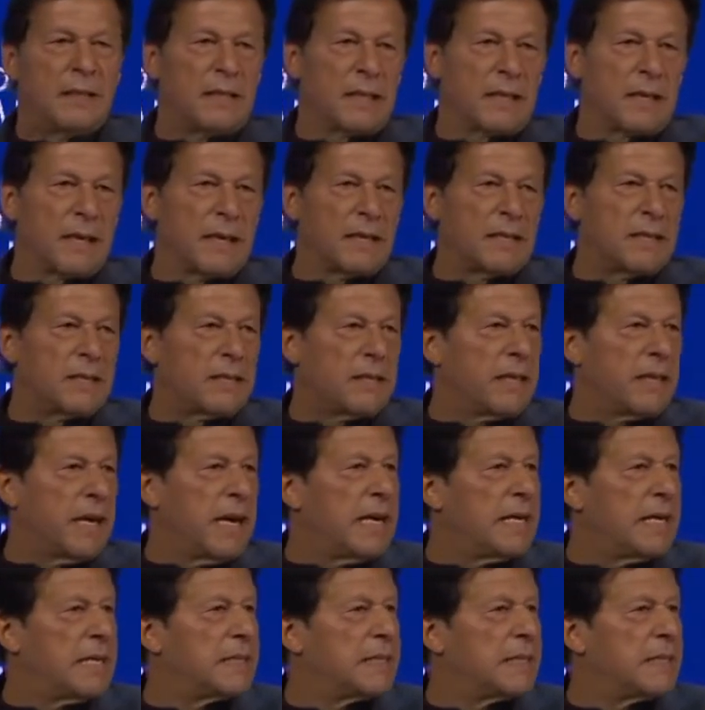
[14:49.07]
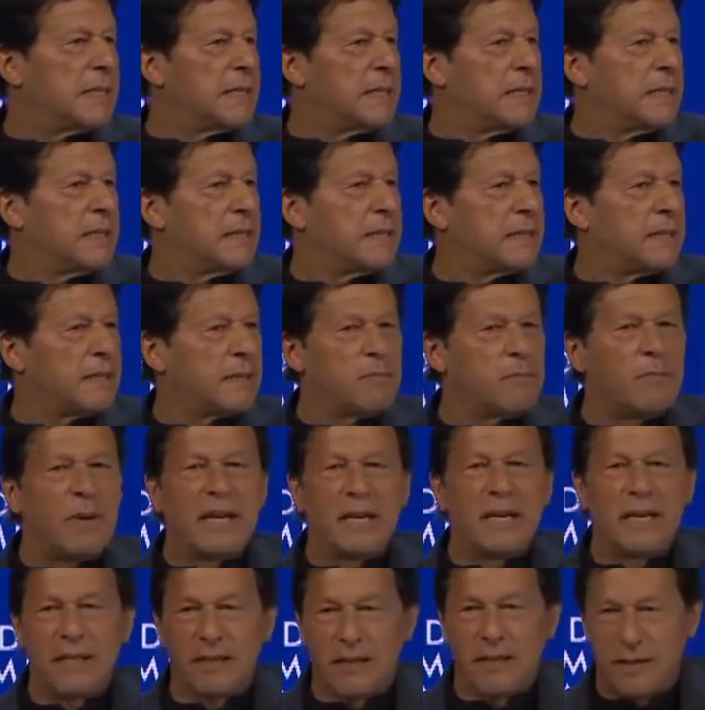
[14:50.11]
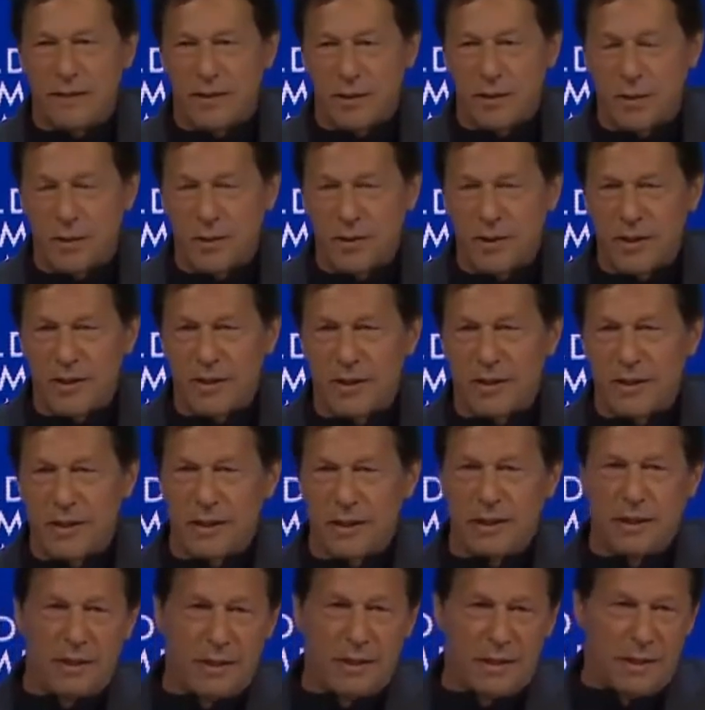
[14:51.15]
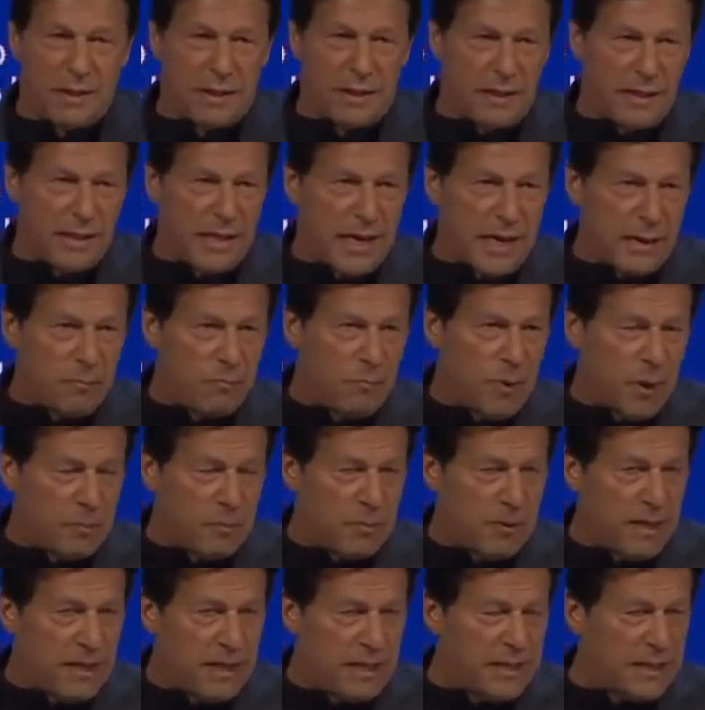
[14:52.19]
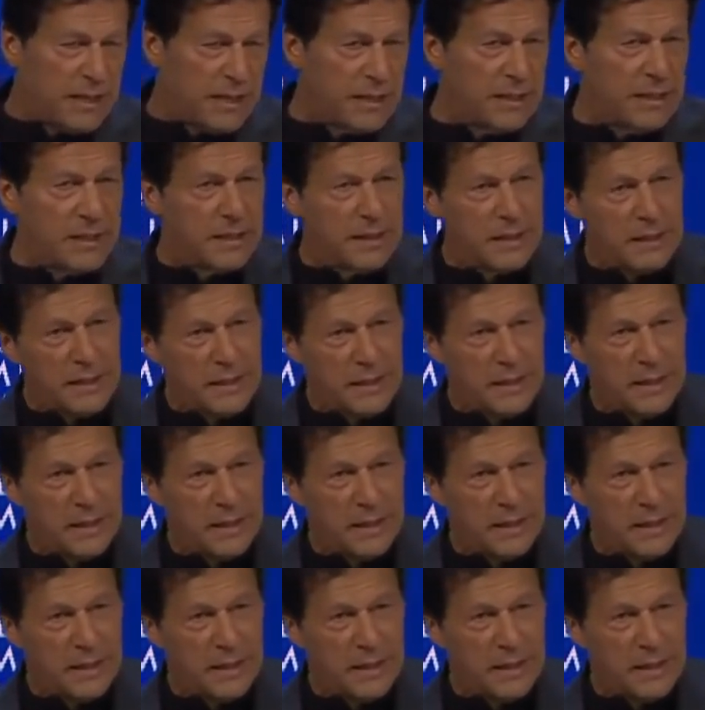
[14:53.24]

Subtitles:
The country has tremendous resources, young population,